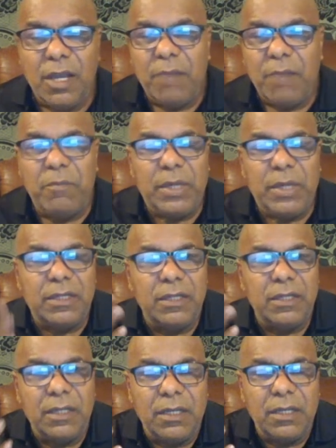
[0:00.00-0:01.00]
But
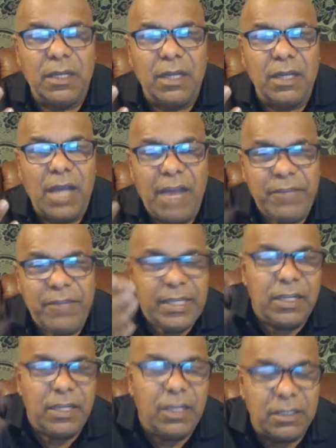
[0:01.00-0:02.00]

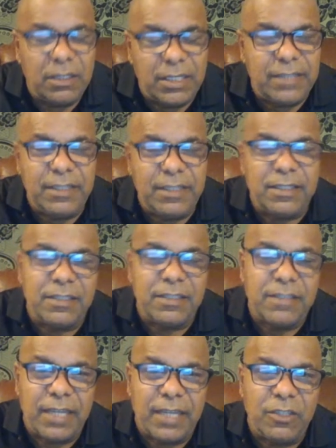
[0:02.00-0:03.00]
getting an
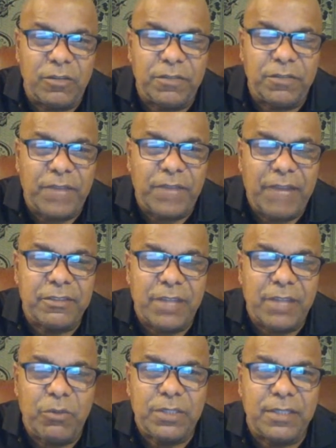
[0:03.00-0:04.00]
understanding of the virus, I
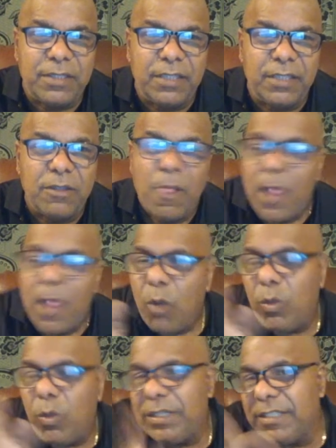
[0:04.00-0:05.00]
want to say,
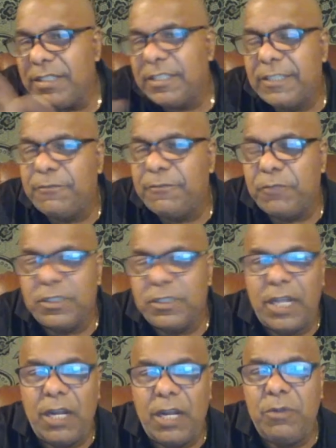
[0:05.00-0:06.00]
what is the difference?
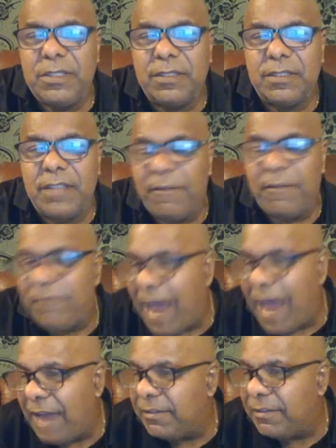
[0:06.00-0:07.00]
And how is a
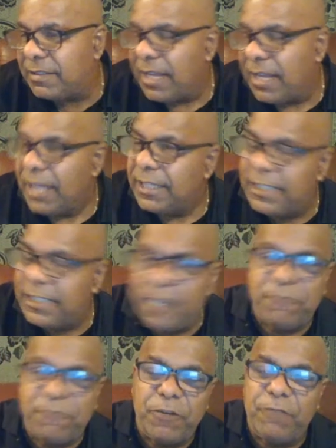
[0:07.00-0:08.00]
virus
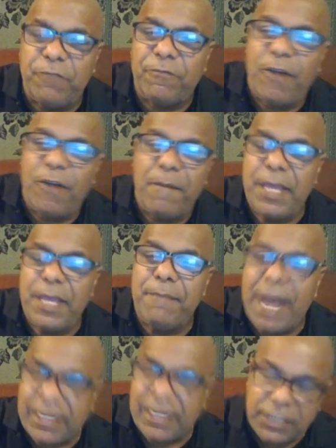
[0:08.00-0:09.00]
different from a
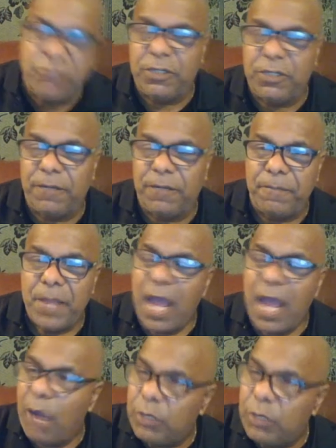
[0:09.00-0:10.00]
bacteria?
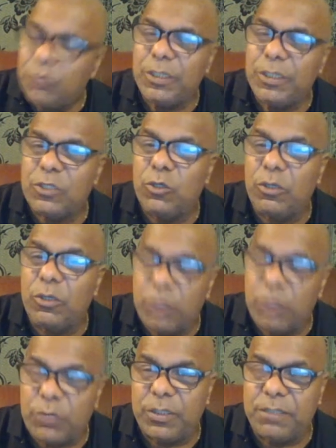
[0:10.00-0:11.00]
And which one is good and
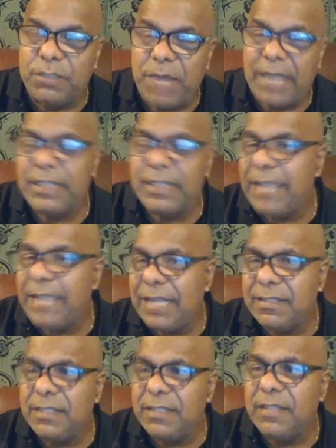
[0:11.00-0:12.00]
which one is bad? And the
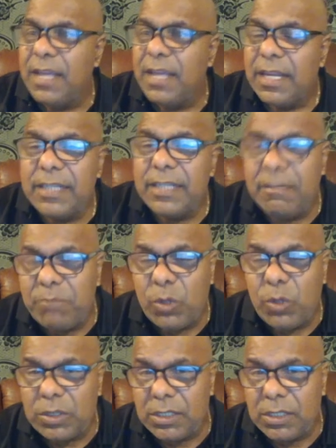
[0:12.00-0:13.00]
answer is they're
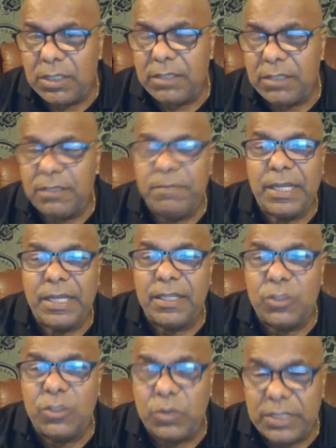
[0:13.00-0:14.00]
both good
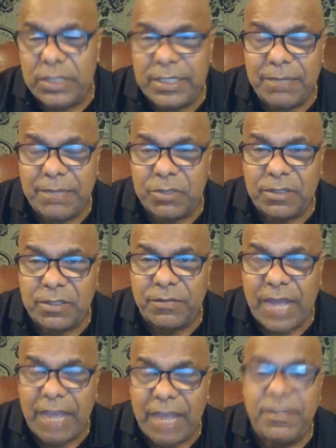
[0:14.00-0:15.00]
because you need them to
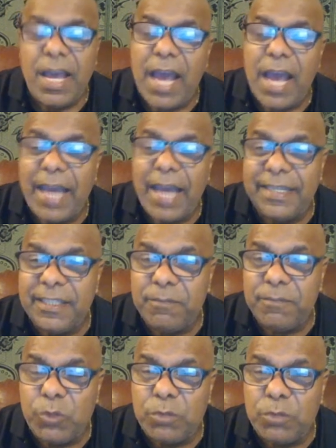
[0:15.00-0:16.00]
survive, and they're
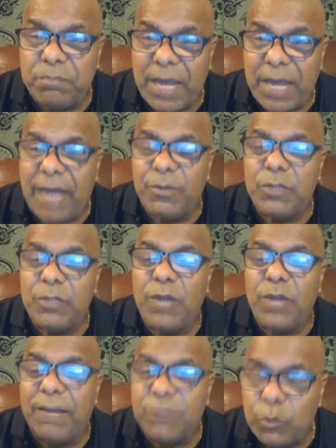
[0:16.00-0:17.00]
both bad when you
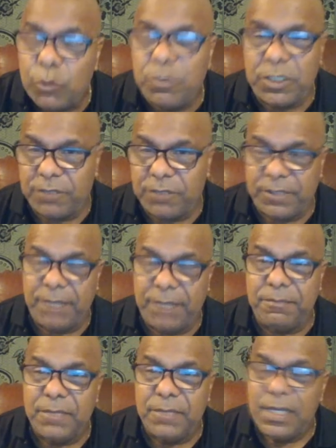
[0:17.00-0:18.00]
have too much of them.
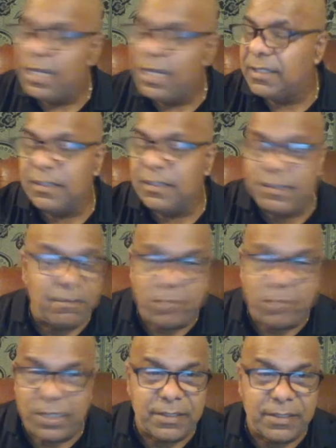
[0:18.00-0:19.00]
It's as
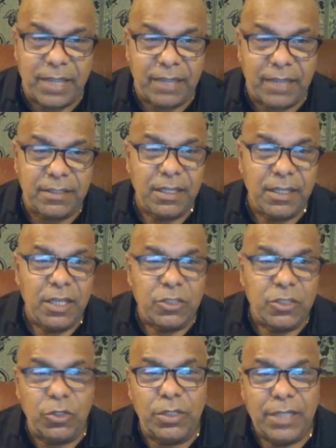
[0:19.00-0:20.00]
simple as that.
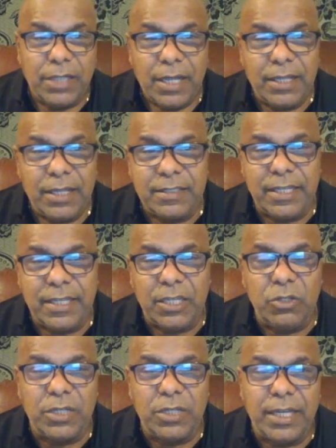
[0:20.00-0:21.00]
So let's take a
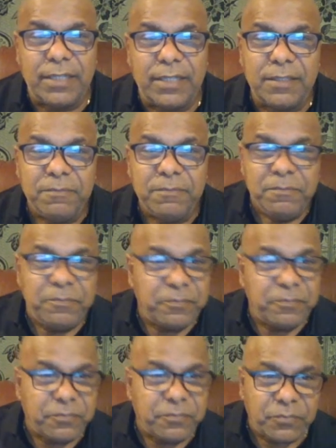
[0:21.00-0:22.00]
look at
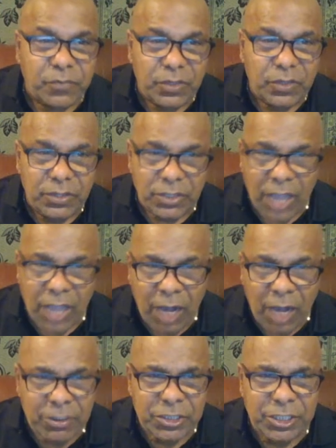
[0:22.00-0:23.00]

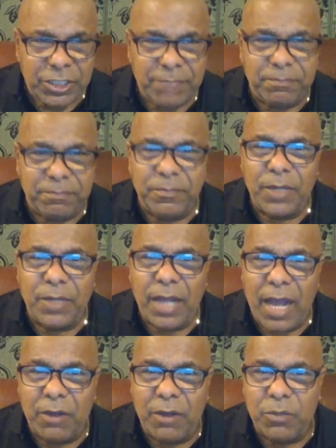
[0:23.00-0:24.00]
how they shape and
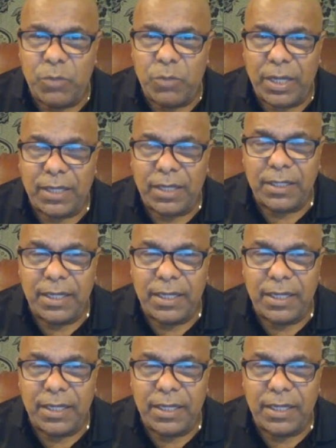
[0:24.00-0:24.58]
how they work.